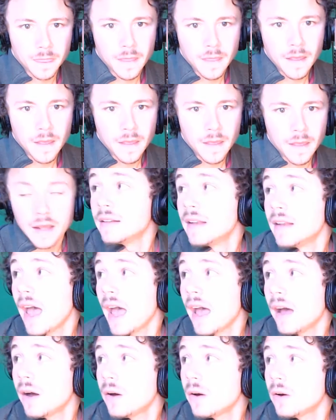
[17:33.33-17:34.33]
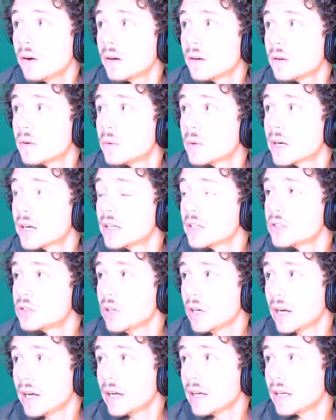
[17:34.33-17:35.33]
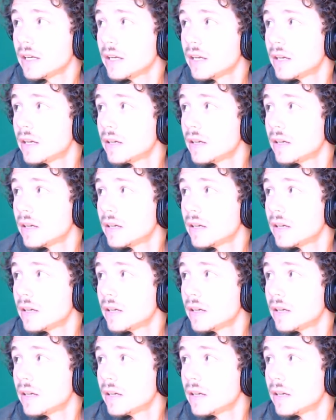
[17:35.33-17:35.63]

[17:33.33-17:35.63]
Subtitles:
And now we're gonna try.